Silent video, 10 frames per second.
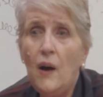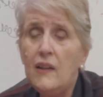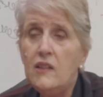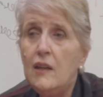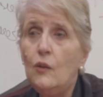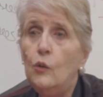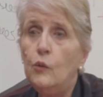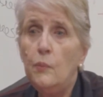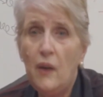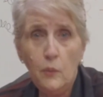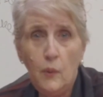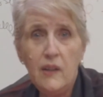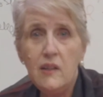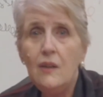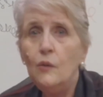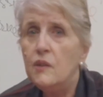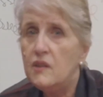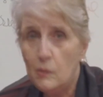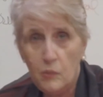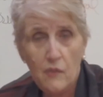biting or the bedwetting or the
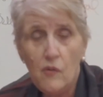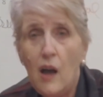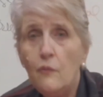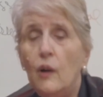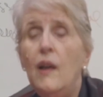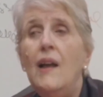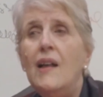sibling rivalry.